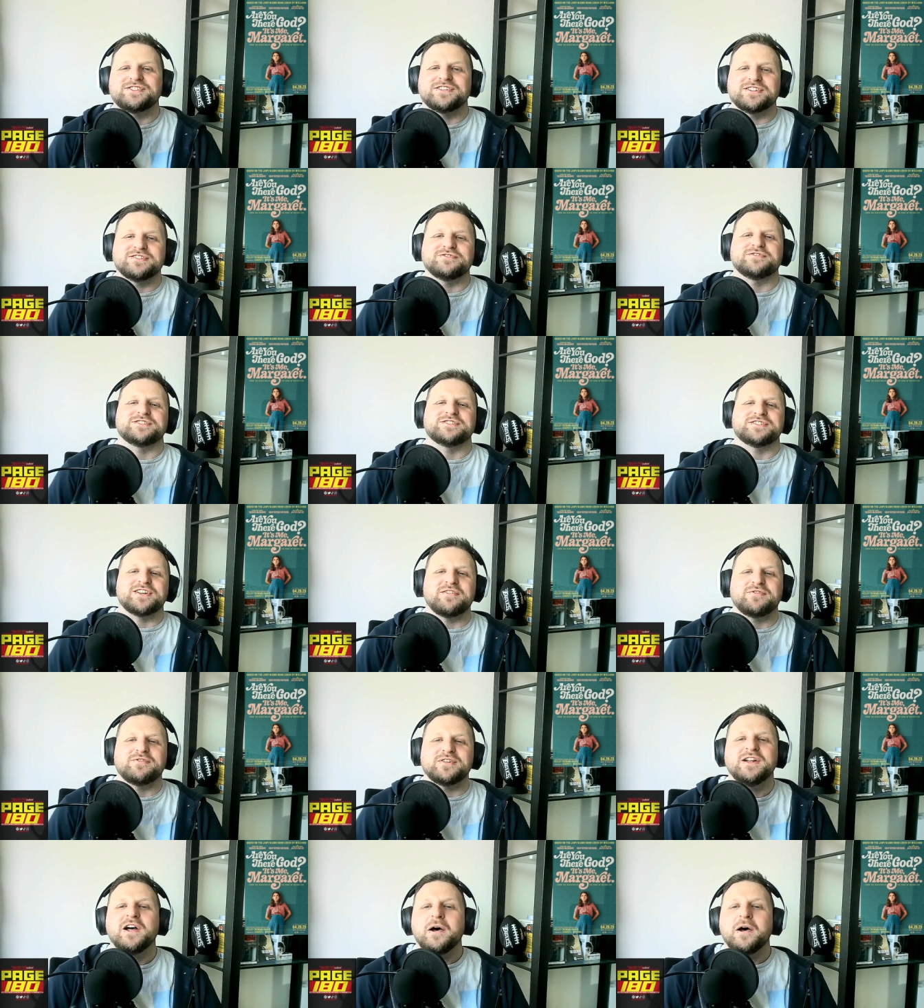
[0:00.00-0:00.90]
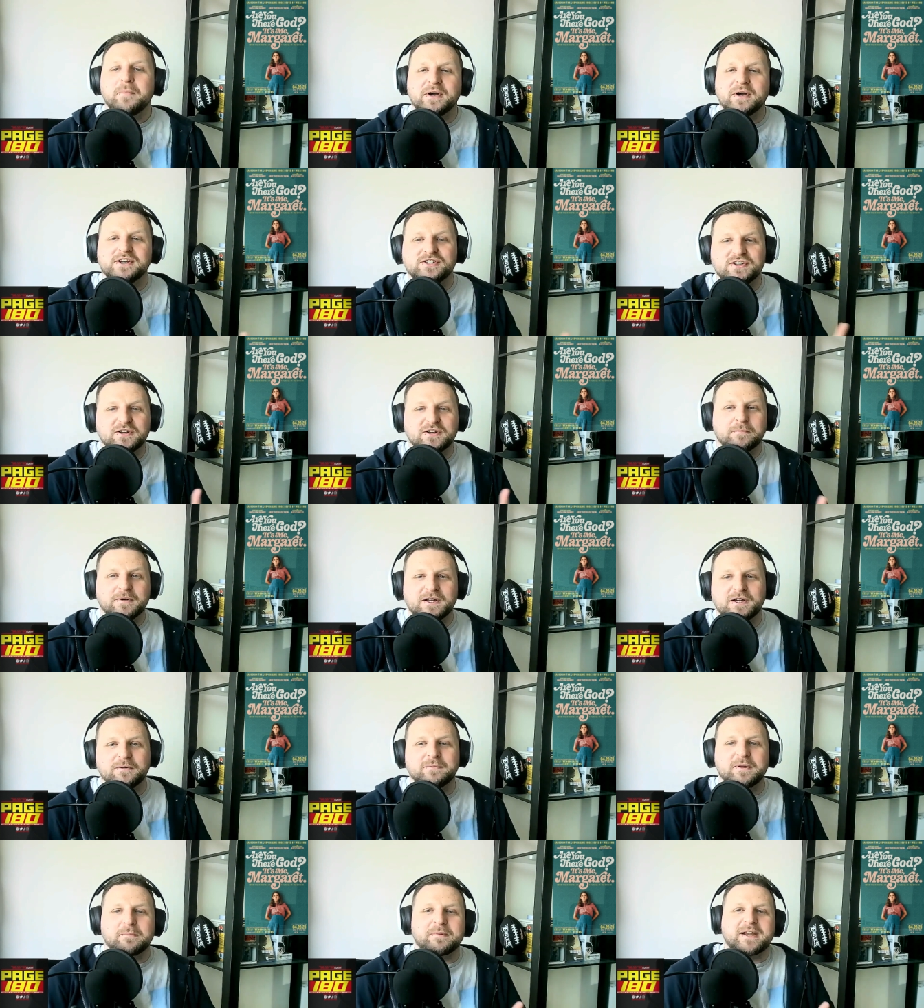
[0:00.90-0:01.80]
children's novel by Judy
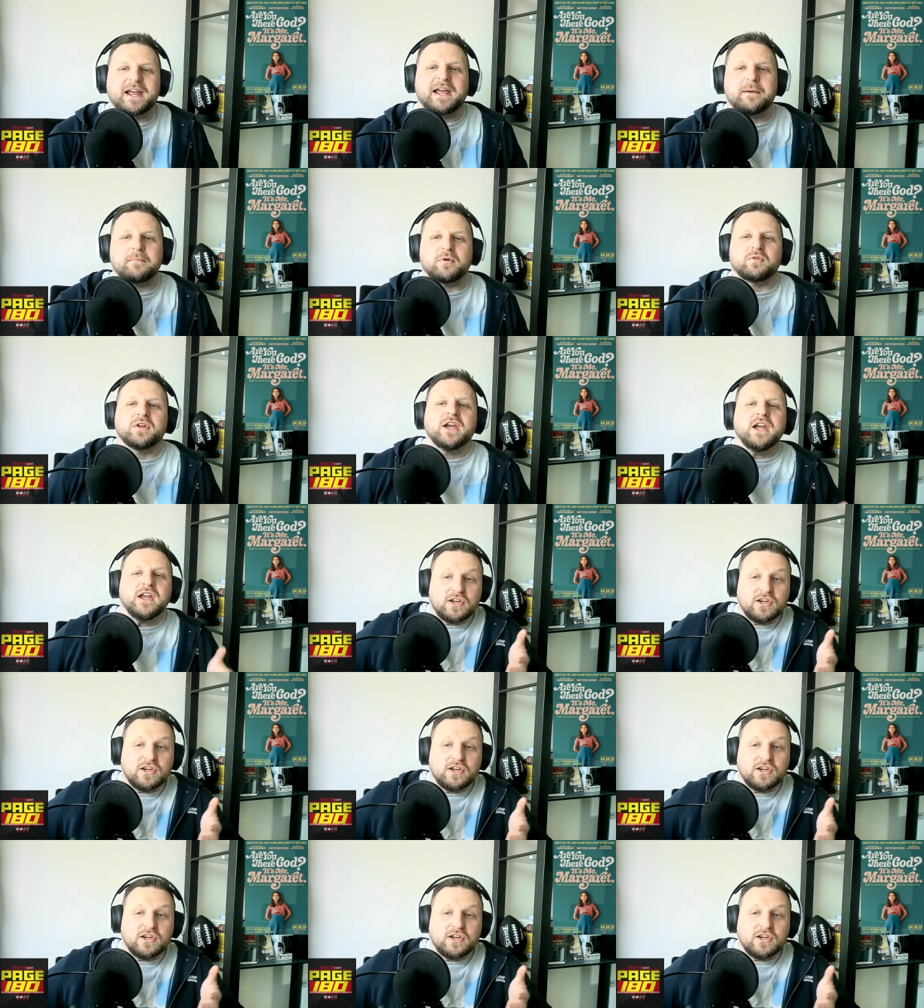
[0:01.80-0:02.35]
Blume that became both